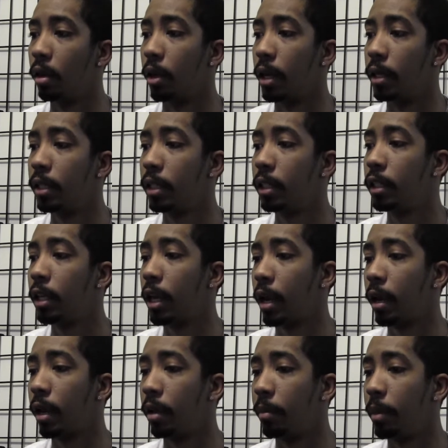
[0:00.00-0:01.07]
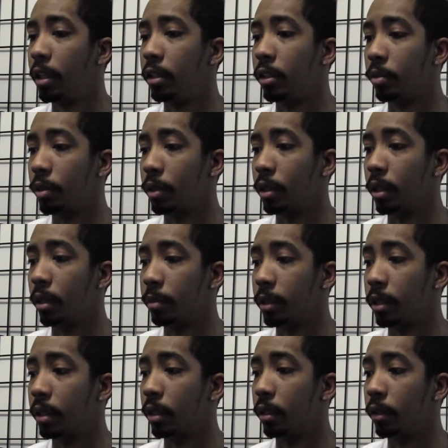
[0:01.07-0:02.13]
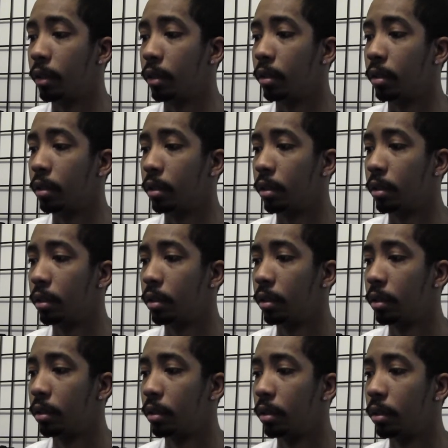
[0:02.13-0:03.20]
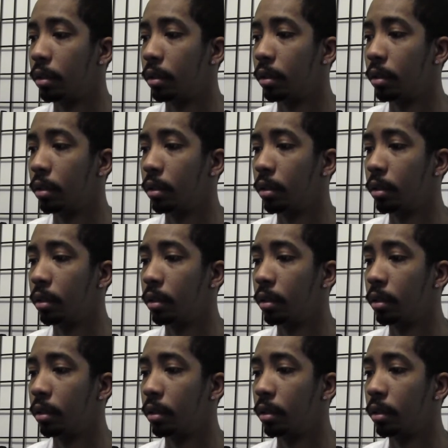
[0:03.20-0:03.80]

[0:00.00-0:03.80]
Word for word: yo, that C G I animation was so serious. Find out the next crazy video we're working on.